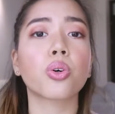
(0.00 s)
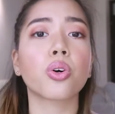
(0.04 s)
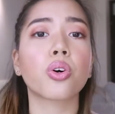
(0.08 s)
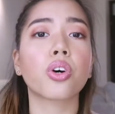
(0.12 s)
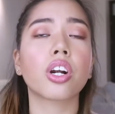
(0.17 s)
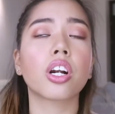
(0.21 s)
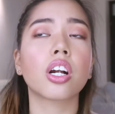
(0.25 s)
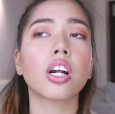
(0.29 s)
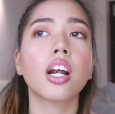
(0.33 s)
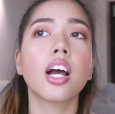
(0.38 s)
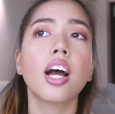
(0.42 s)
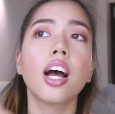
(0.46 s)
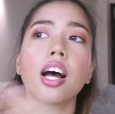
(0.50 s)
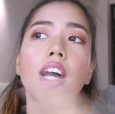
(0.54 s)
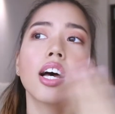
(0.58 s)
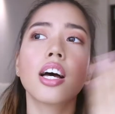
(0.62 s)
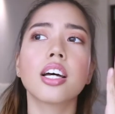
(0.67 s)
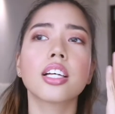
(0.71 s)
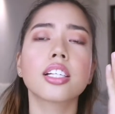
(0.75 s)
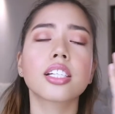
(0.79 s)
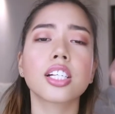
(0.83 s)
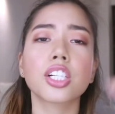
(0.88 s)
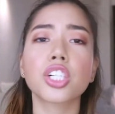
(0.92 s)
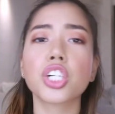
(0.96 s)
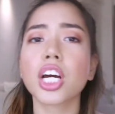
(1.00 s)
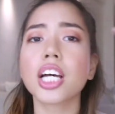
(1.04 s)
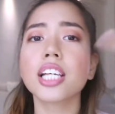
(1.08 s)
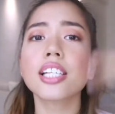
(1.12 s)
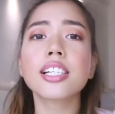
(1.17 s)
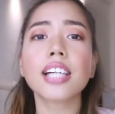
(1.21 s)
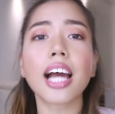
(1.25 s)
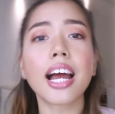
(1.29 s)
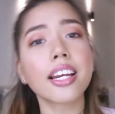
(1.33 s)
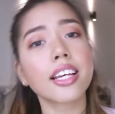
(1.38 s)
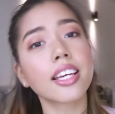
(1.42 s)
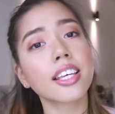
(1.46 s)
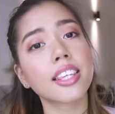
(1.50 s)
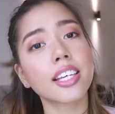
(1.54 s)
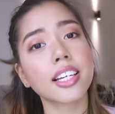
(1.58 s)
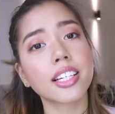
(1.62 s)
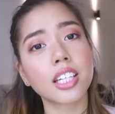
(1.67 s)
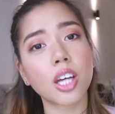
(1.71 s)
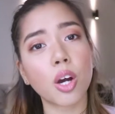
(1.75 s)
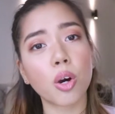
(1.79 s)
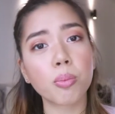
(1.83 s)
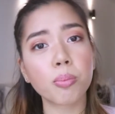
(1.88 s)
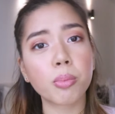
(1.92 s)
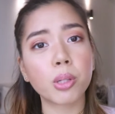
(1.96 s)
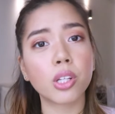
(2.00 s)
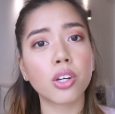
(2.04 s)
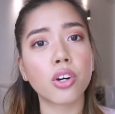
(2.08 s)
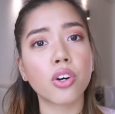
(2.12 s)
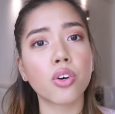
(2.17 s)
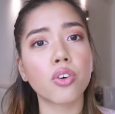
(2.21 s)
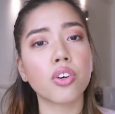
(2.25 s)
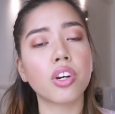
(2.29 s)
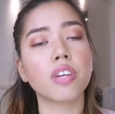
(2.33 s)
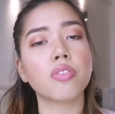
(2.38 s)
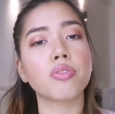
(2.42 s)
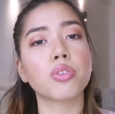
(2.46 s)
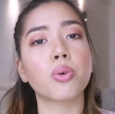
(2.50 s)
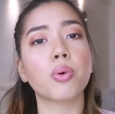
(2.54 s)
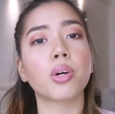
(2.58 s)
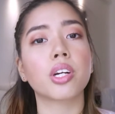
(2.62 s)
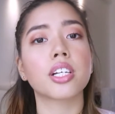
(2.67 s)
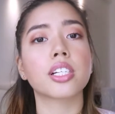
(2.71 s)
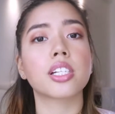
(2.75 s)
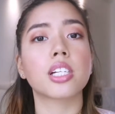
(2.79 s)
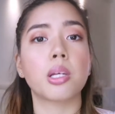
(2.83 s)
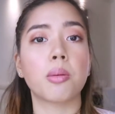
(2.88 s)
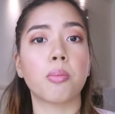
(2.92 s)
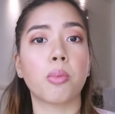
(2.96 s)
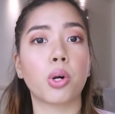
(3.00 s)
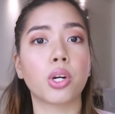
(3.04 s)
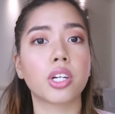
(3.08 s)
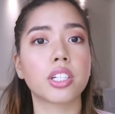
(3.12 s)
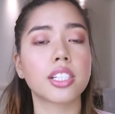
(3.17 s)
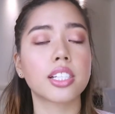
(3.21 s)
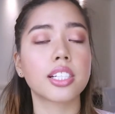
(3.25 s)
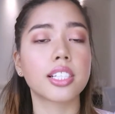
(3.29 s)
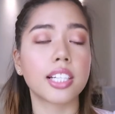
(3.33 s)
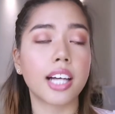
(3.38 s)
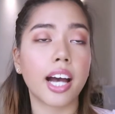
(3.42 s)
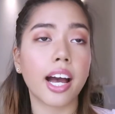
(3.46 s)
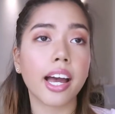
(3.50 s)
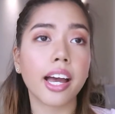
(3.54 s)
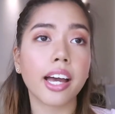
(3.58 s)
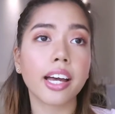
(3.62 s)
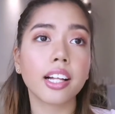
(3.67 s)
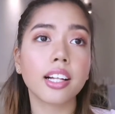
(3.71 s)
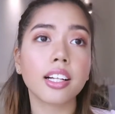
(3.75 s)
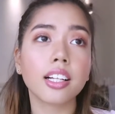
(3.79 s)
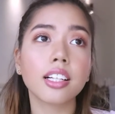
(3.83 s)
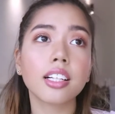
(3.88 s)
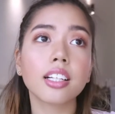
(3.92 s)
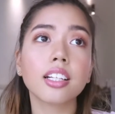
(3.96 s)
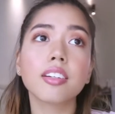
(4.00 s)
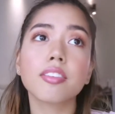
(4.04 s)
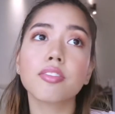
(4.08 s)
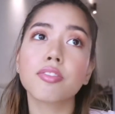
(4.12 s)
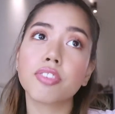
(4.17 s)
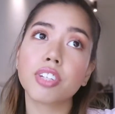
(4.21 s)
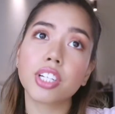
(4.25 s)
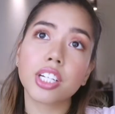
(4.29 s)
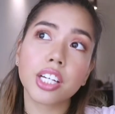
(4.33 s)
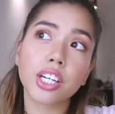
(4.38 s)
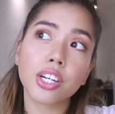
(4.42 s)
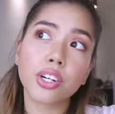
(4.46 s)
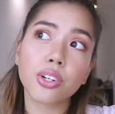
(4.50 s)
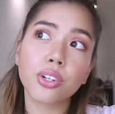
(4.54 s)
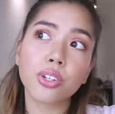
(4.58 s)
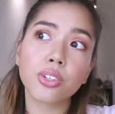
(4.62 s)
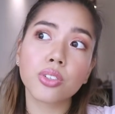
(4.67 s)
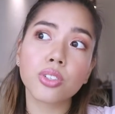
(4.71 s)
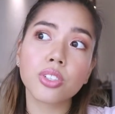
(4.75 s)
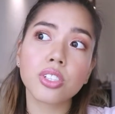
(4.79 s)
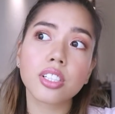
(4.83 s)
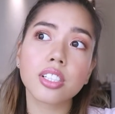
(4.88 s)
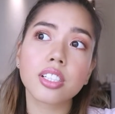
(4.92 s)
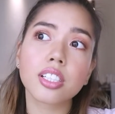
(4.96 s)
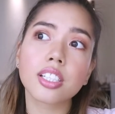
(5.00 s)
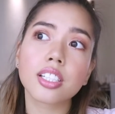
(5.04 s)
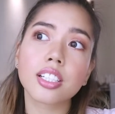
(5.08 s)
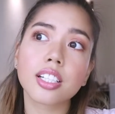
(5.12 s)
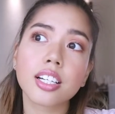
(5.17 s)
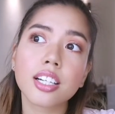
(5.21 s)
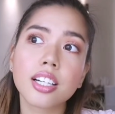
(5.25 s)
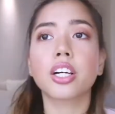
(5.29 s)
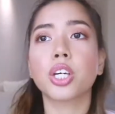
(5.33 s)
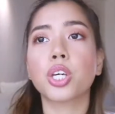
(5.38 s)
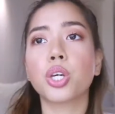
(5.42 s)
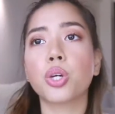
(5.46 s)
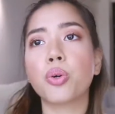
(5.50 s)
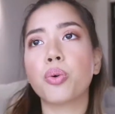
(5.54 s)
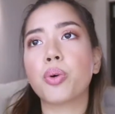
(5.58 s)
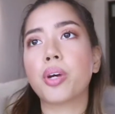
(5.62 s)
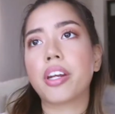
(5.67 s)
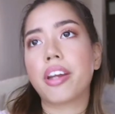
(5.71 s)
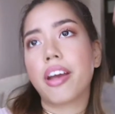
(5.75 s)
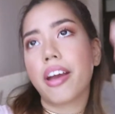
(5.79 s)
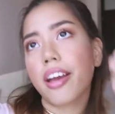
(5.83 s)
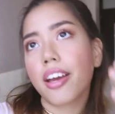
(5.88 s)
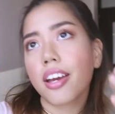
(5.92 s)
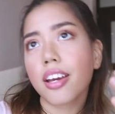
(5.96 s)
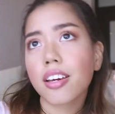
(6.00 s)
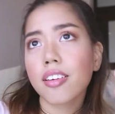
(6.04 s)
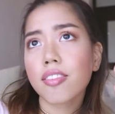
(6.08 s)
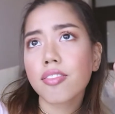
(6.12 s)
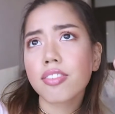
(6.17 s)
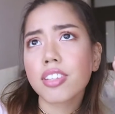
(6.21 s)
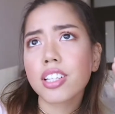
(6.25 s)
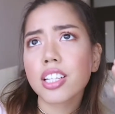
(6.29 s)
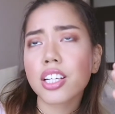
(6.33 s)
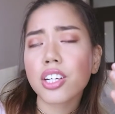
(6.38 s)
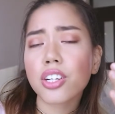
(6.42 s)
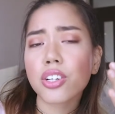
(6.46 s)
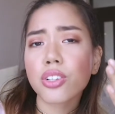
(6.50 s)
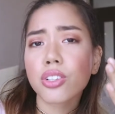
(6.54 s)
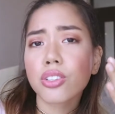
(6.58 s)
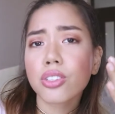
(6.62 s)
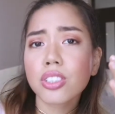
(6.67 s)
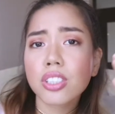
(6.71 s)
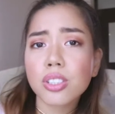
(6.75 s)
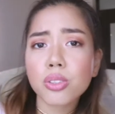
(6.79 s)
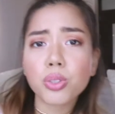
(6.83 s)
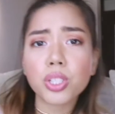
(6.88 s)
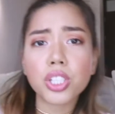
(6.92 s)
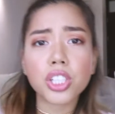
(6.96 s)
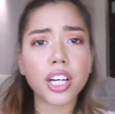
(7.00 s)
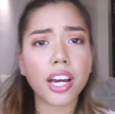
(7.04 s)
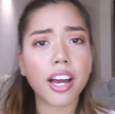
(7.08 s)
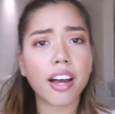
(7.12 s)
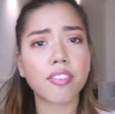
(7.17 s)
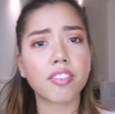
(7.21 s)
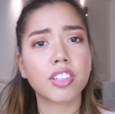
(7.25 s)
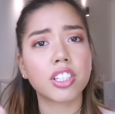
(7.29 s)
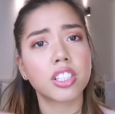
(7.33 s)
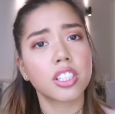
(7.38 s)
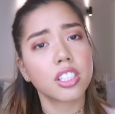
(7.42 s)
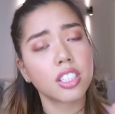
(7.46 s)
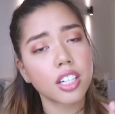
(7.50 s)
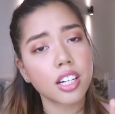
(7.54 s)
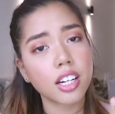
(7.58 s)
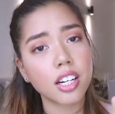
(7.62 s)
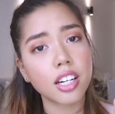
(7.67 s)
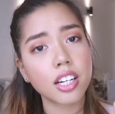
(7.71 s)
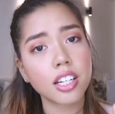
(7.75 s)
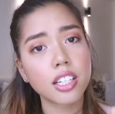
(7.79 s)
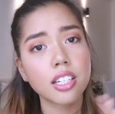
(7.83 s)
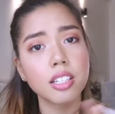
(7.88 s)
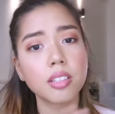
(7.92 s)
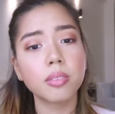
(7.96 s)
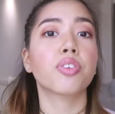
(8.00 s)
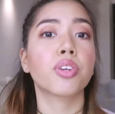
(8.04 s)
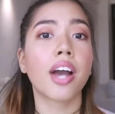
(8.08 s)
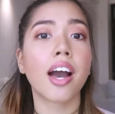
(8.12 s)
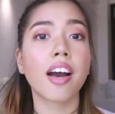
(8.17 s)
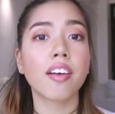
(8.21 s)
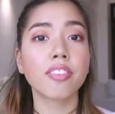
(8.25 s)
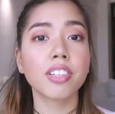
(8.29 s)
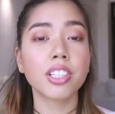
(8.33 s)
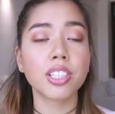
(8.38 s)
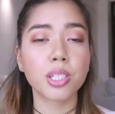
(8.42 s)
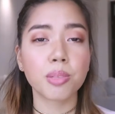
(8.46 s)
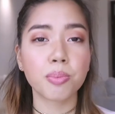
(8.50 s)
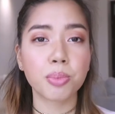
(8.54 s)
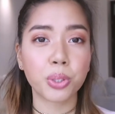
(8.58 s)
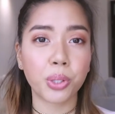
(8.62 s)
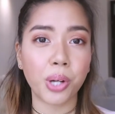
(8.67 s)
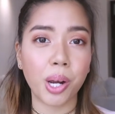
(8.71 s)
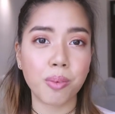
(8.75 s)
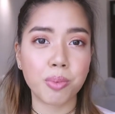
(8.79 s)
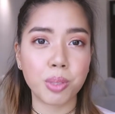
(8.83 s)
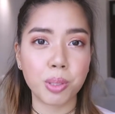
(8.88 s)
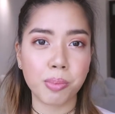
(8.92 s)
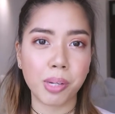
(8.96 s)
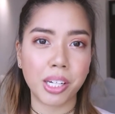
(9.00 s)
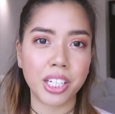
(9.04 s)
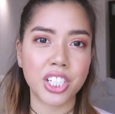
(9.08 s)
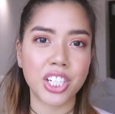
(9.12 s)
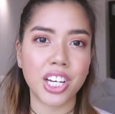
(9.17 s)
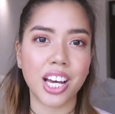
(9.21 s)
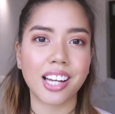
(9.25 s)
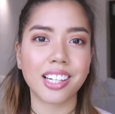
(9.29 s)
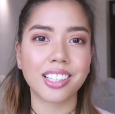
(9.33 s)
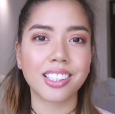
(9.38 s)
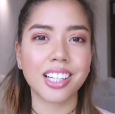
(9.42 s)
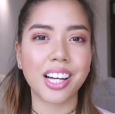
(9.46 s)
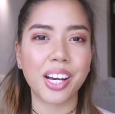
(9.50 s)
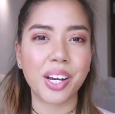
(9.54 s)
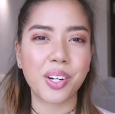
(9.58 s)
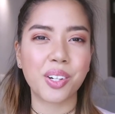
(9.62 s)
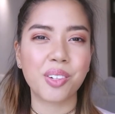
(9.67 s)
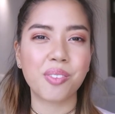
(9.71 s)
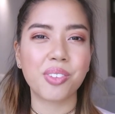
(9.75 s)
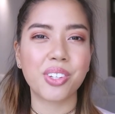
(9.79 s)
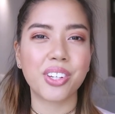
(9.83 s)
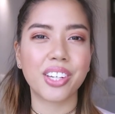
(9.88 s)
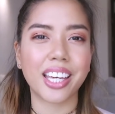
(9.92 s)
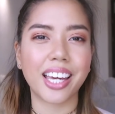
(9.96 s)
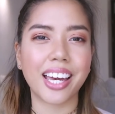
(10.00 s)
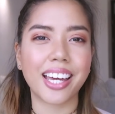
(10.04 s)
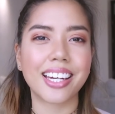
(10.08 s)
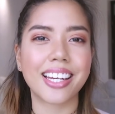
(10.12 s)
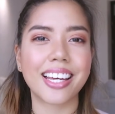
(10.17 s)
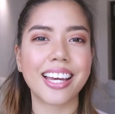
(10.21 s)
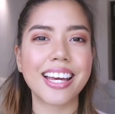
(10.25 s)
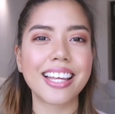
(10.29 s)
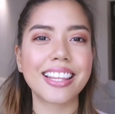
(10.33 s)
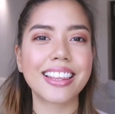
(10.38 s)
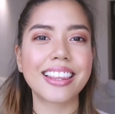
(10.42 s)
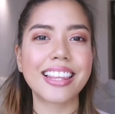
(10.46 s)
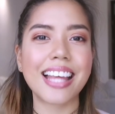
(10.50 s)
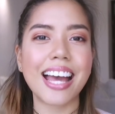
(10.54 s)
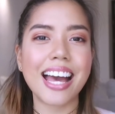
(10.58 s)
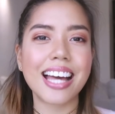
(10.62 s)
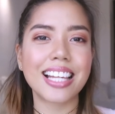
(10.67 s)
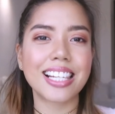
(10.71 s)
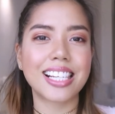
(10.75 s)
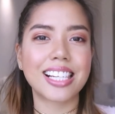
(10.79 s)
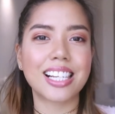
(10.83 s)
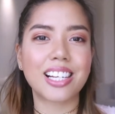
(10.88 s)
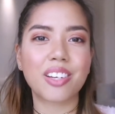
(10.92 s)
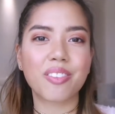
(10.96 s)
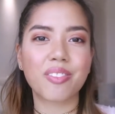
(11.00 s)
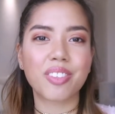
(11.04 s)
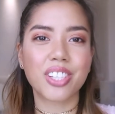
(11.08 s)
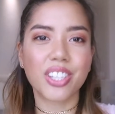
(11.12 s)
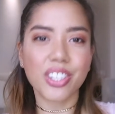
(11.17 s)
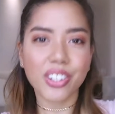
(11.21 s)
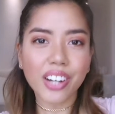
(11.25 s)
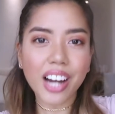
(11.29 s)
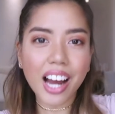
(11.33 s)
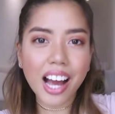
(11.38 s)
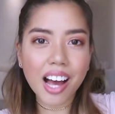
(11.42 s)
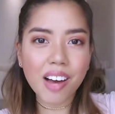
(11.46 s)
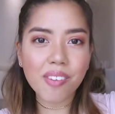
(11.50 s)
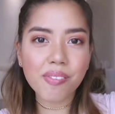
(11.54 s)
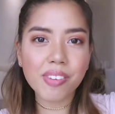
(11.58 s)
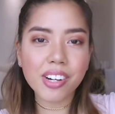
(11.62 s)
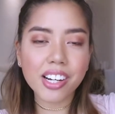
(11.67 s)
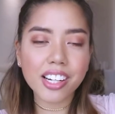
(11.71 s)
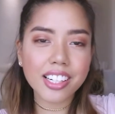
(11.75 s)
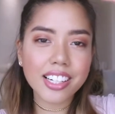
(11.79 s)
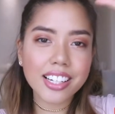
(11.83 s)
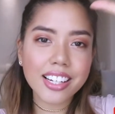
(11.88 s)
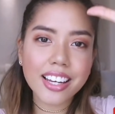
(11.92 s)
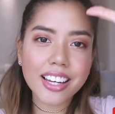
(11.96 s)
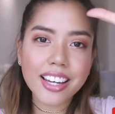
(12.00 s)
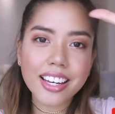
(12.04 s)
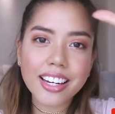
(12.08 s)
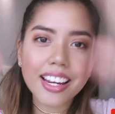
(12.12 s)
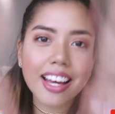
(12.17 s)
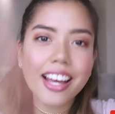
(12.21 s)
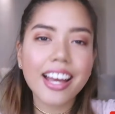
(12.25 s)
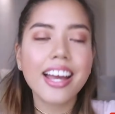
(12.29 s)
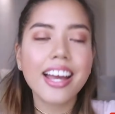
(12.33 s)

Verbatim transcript: or suggest anything down below if you want to see more style videos, Q&A videos, which I haven't done. If you haven't subscribed to my channel, I hope you can hit that subscribe button